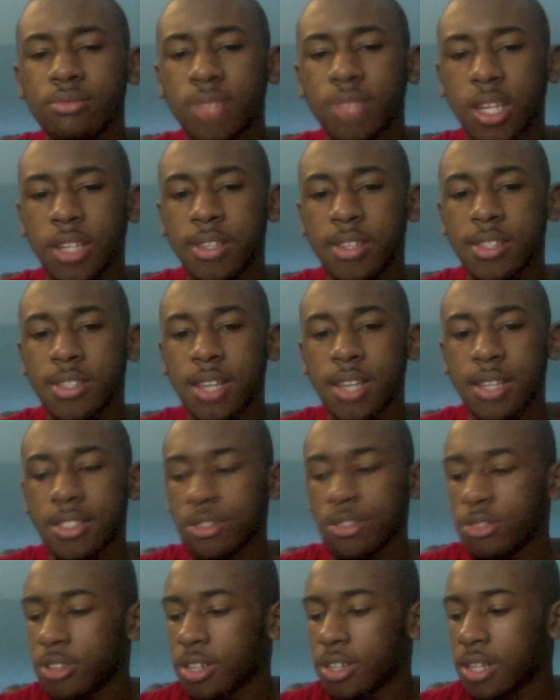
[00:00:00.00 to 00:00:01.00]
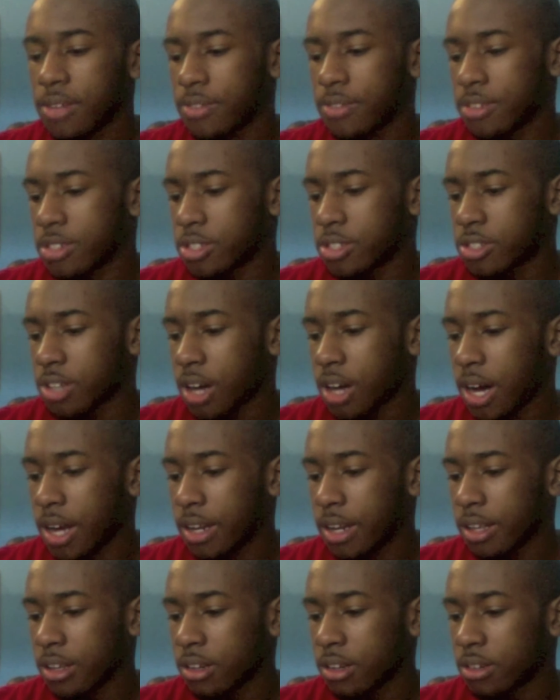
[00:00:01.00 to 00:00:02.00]
So he decides to go on a cliff and to start
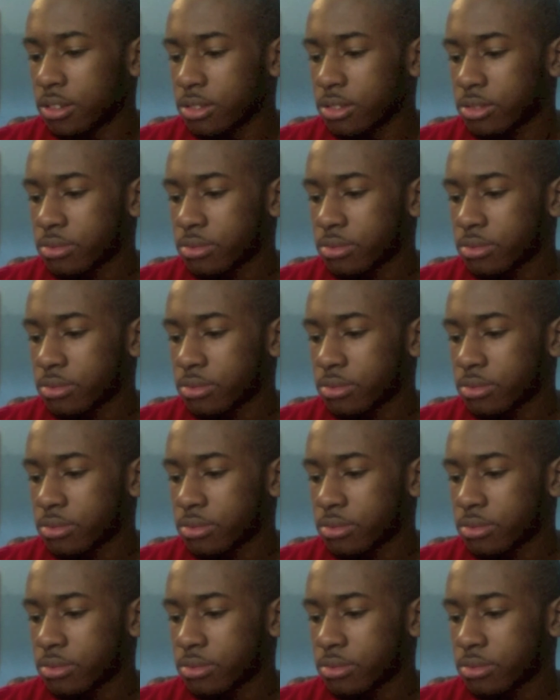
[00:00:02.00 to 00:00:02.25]
ironing clothes.